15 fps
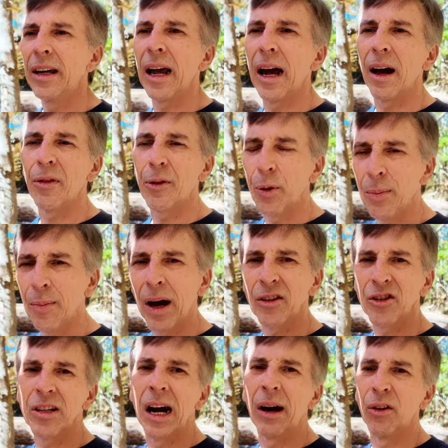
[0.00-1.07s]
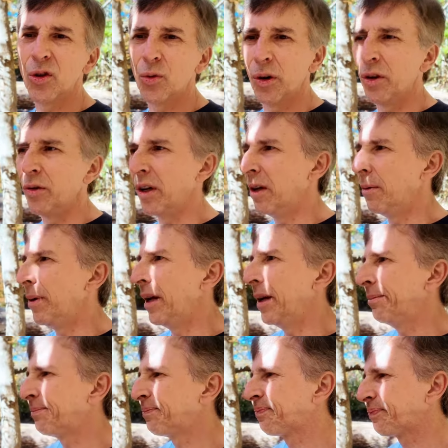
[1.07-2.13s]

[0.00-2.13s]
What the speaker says: yeah, 3 miles an hour is where you need to be.